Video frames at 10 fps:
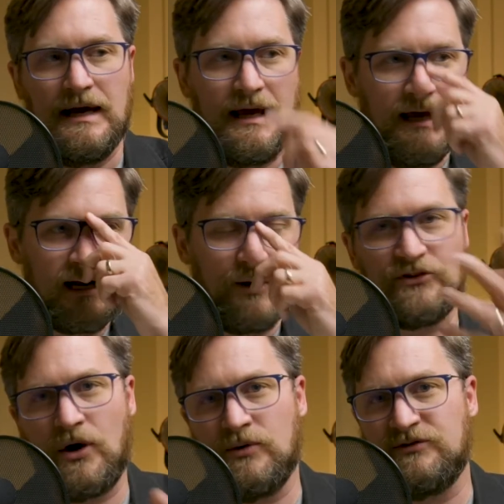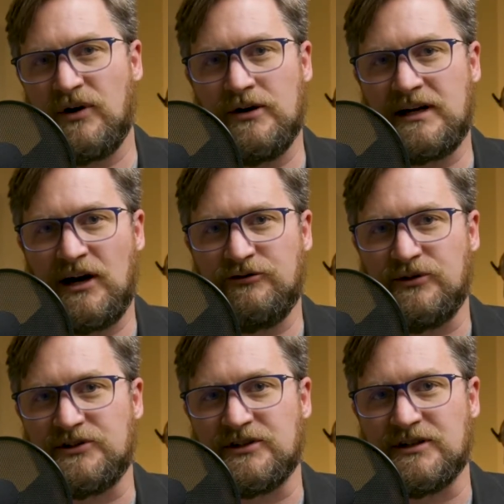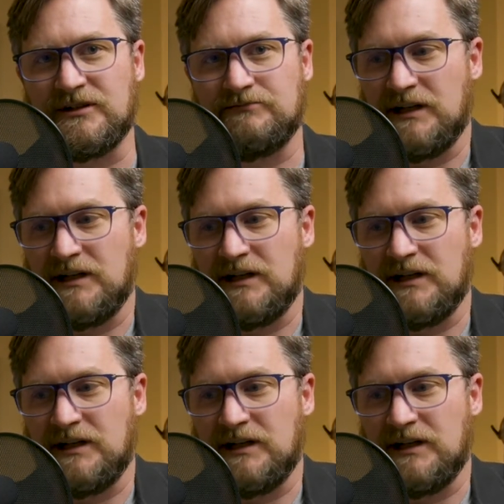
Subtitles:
And I was always very careful to,